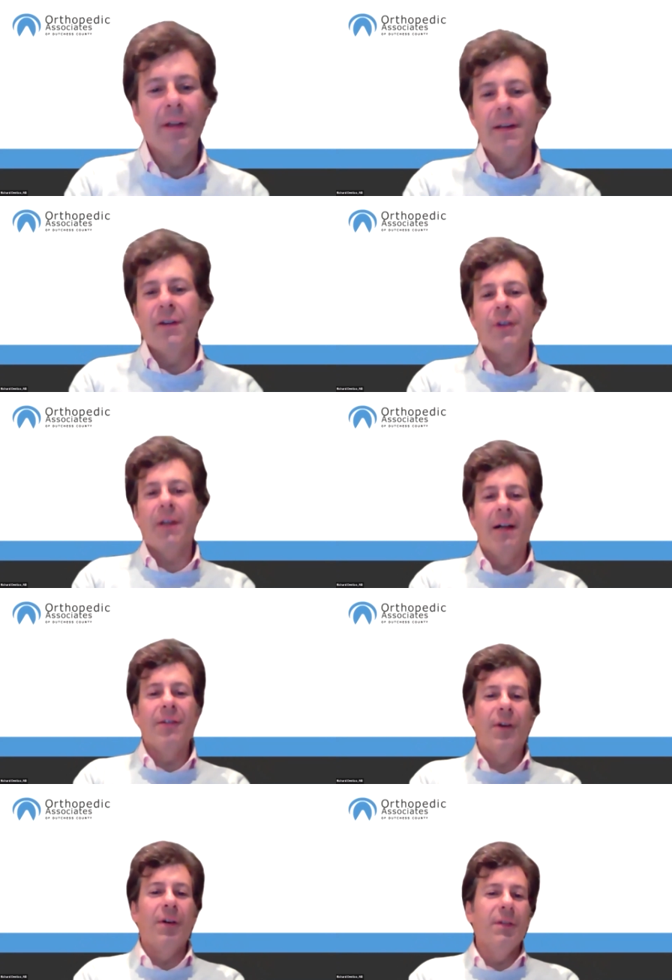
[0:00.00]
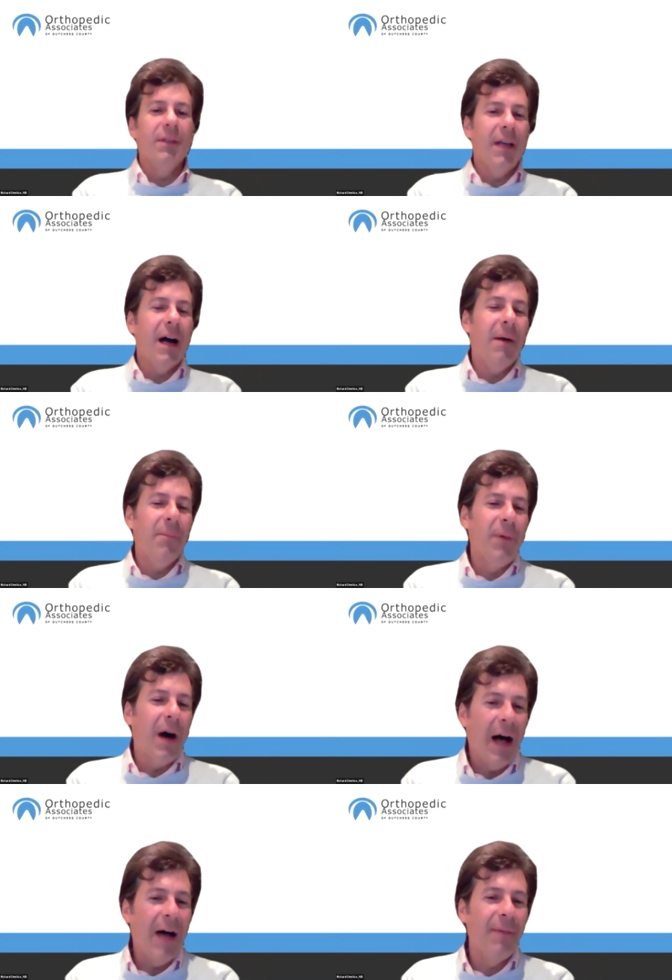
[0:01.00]
the initial consult, I'll
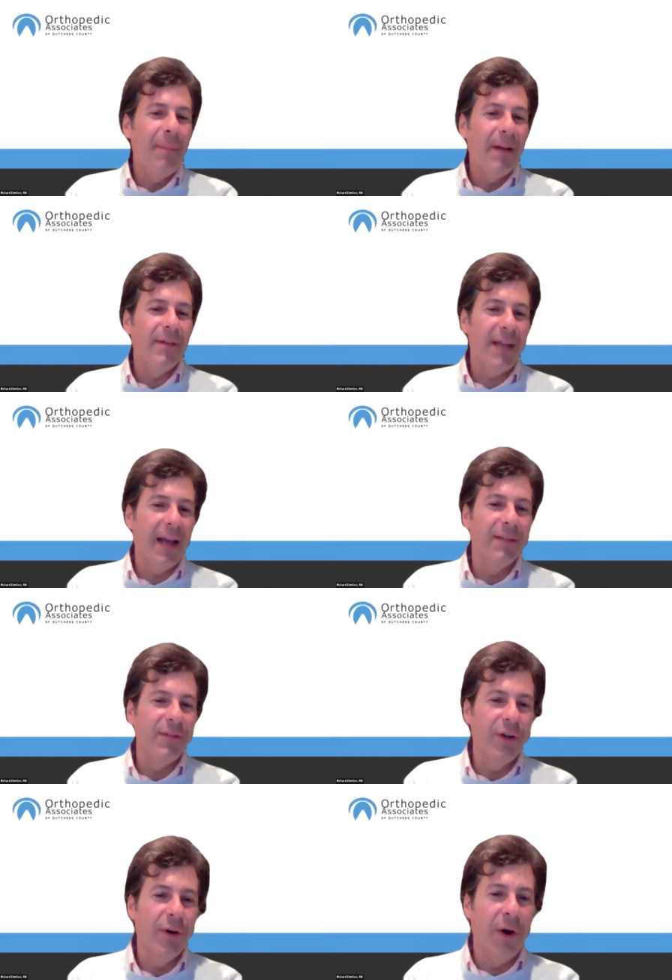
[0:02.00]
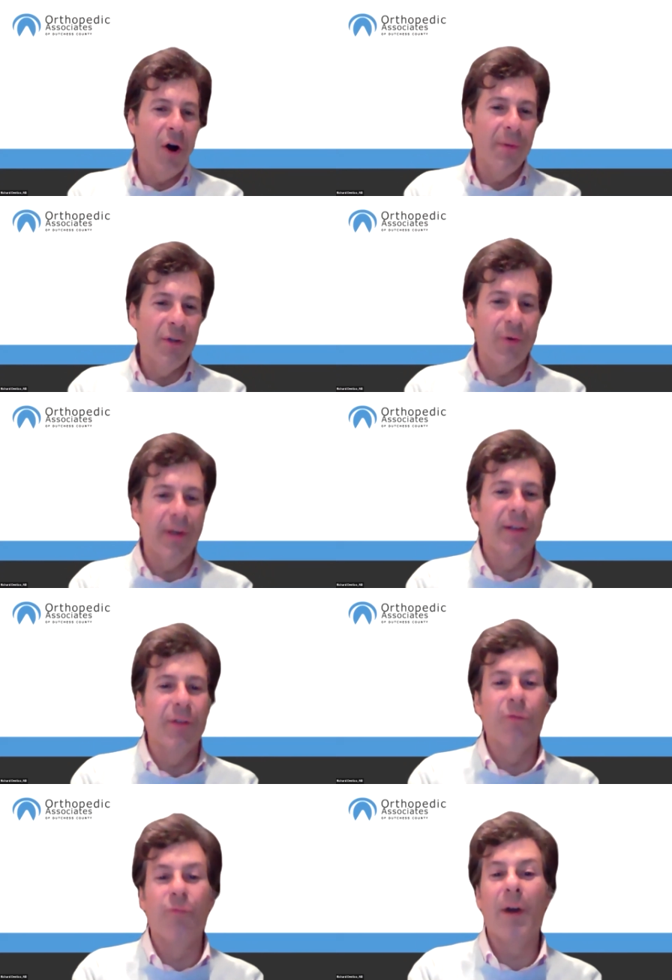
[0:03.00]
have a better sense. Are we
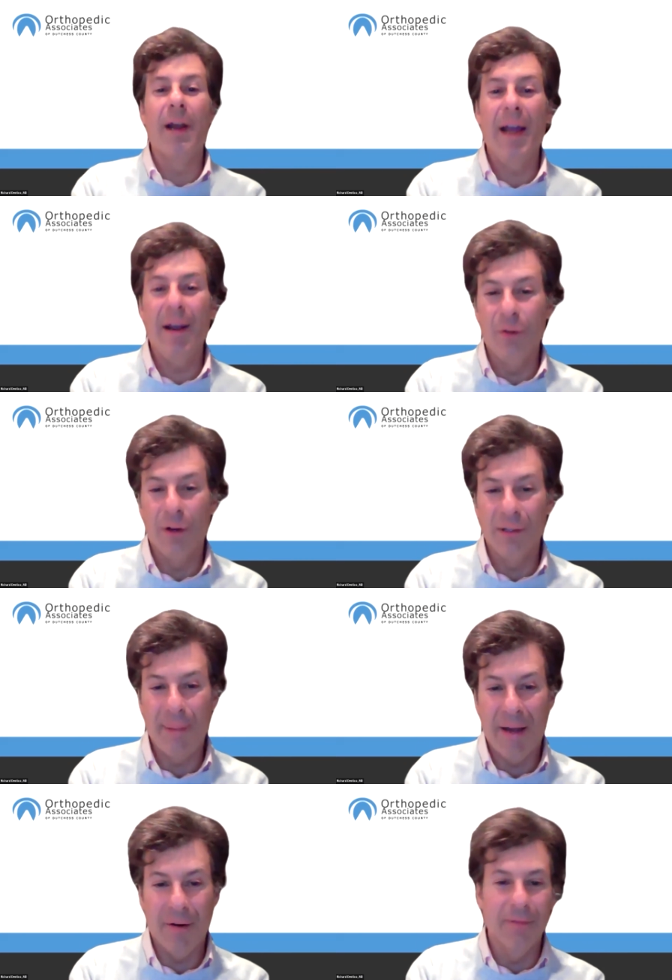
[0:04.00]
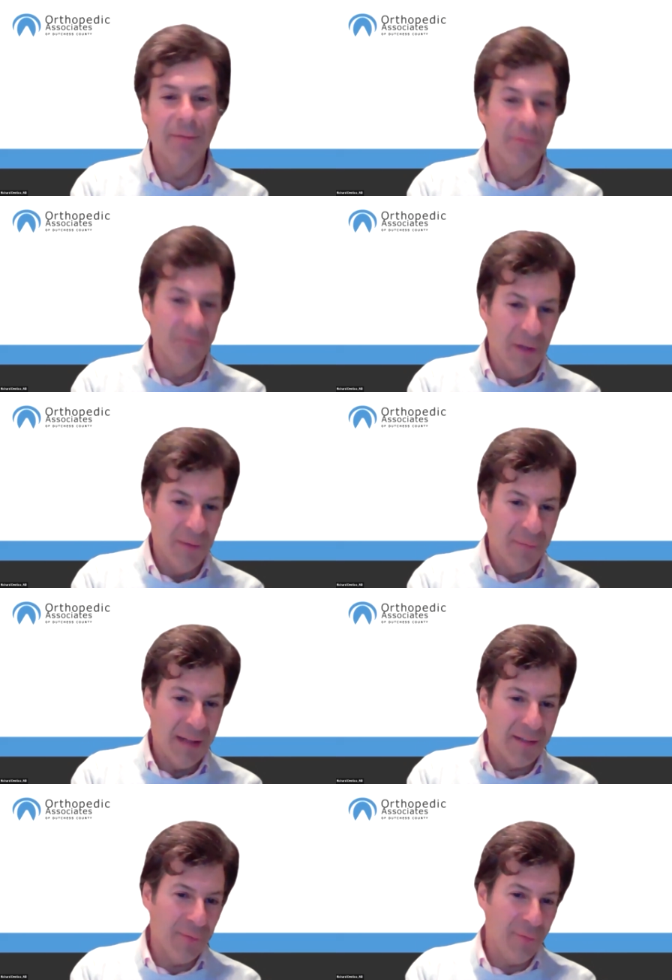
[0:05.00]
treating the right hair loss pattern? If
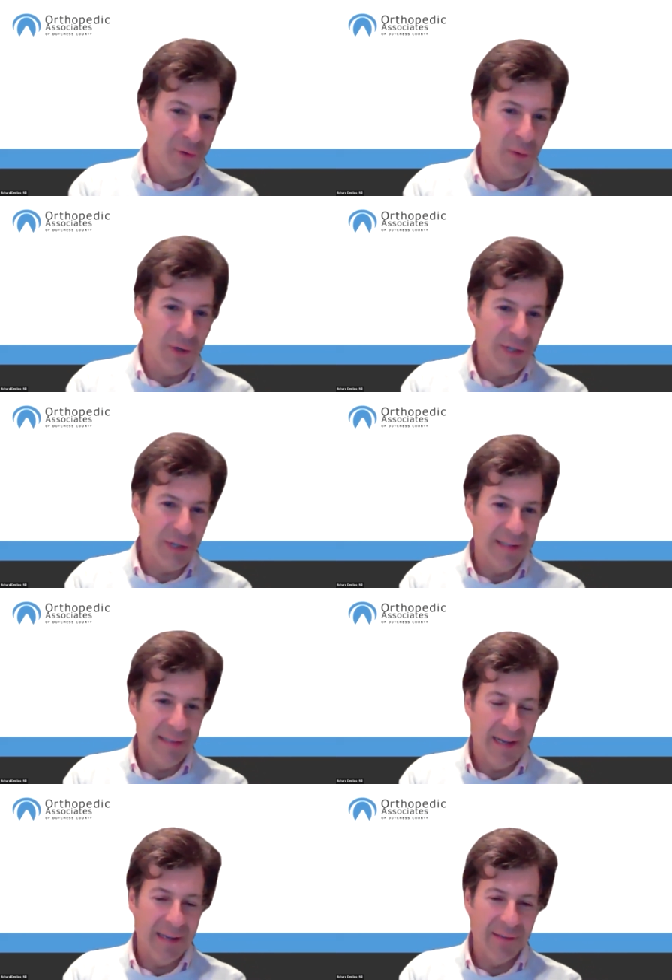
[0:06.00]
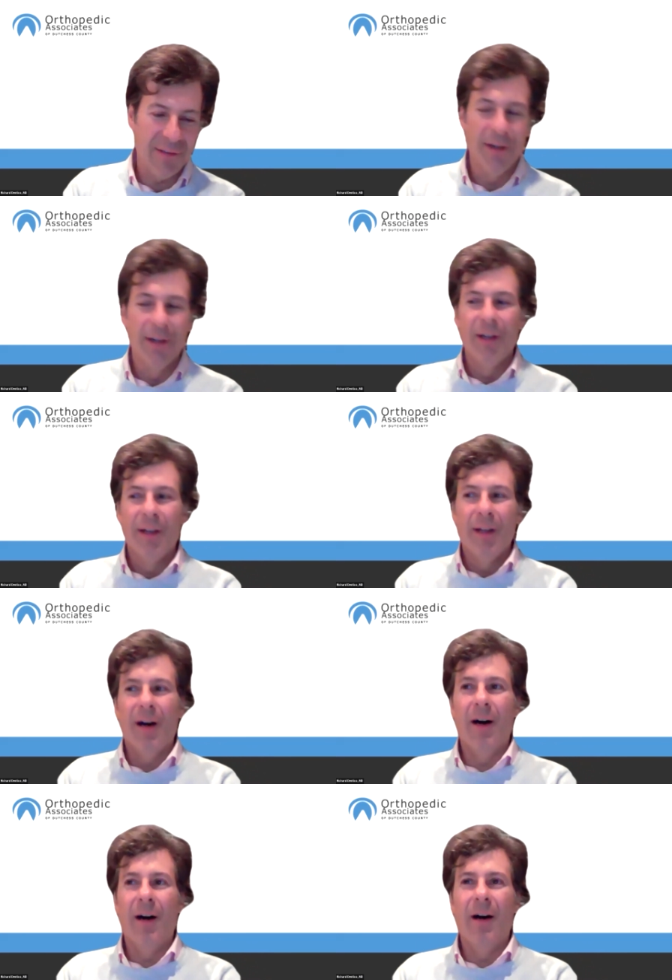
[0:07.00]
that's the first question I need to answer.
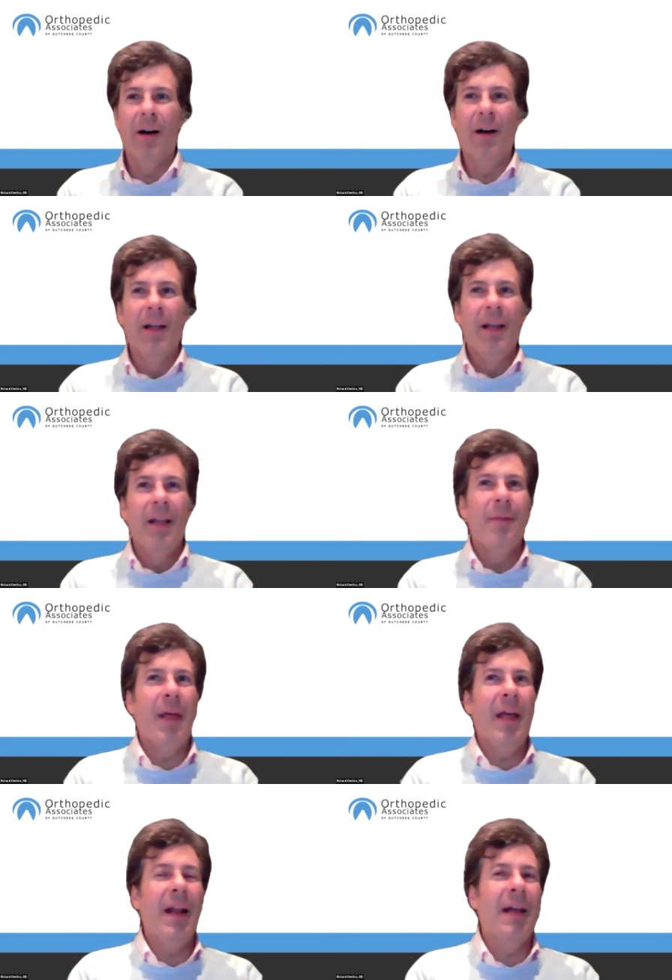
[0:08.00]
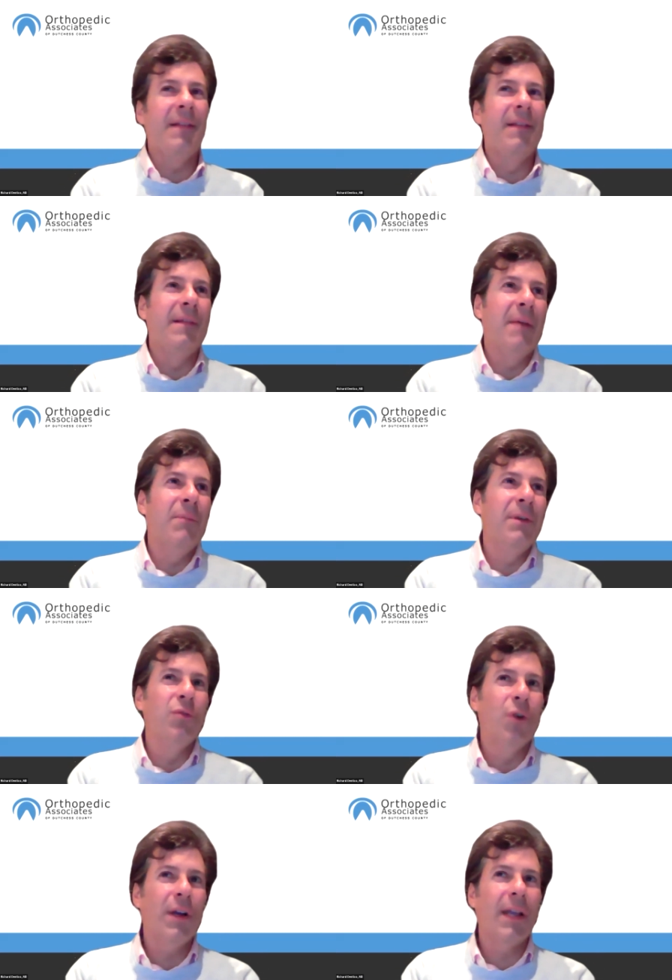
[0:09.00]
Then we
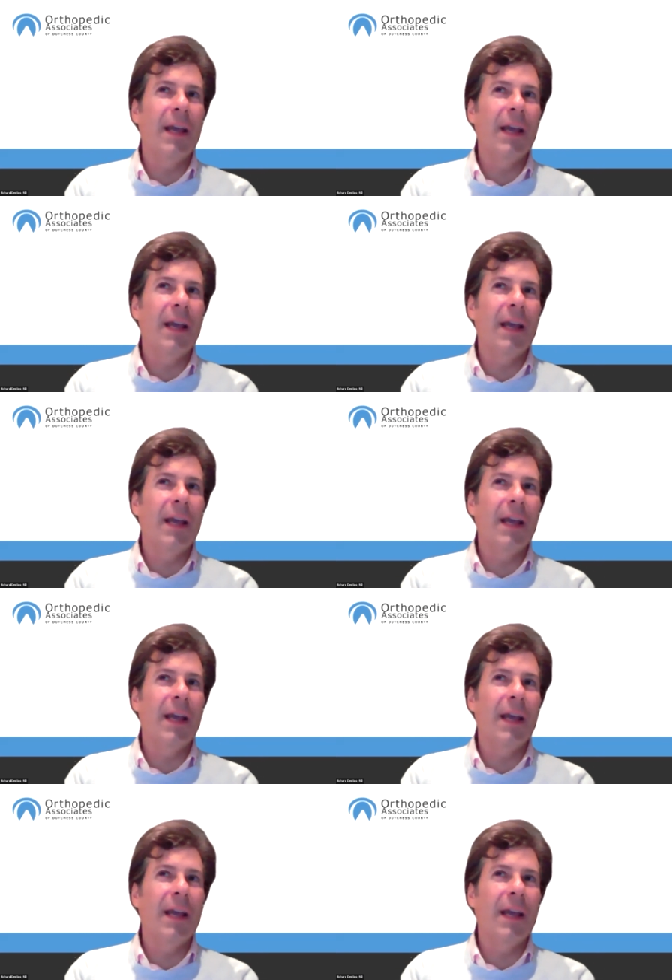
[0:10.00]
look